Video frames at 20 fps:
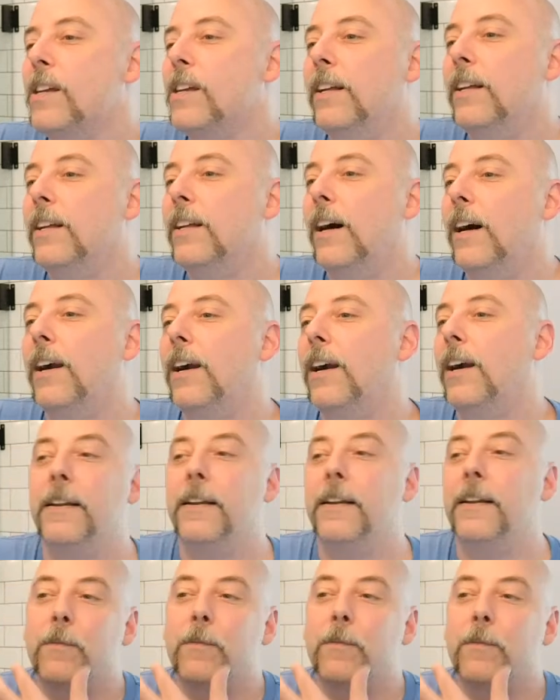all right,
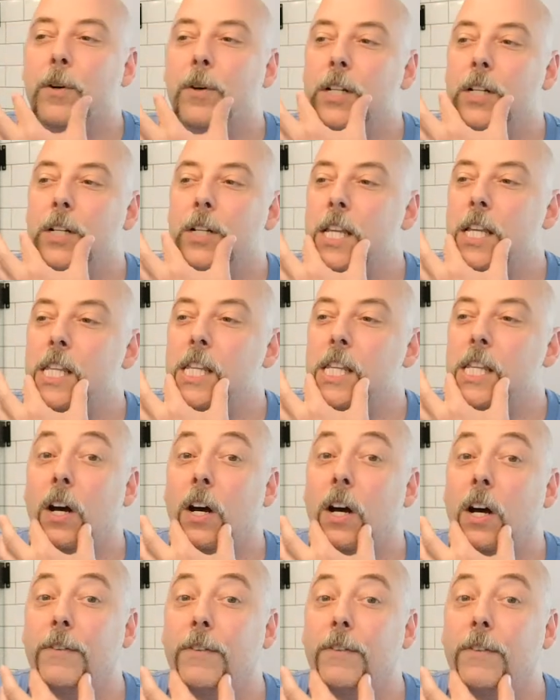we're going to take these off
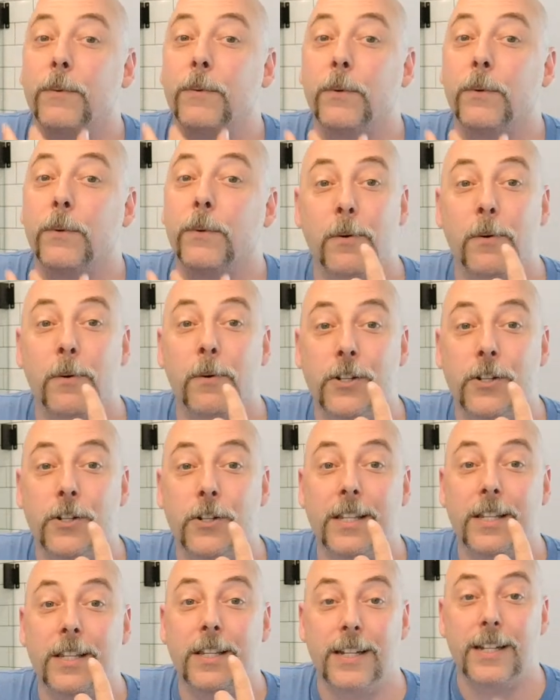and we're going to go with just the
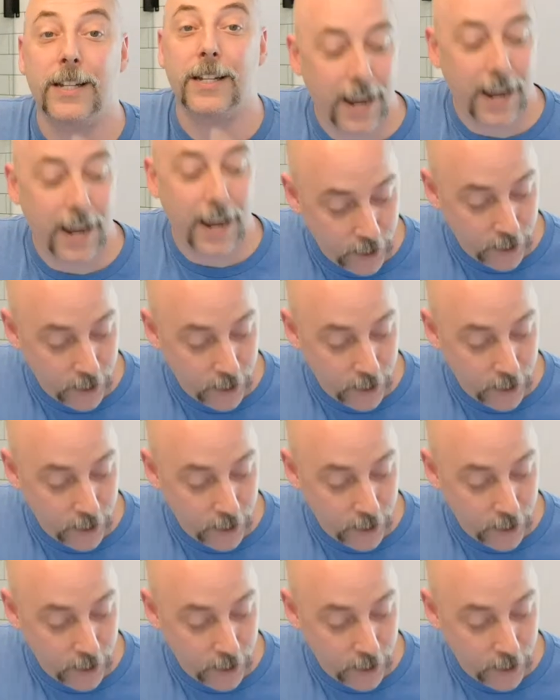stash.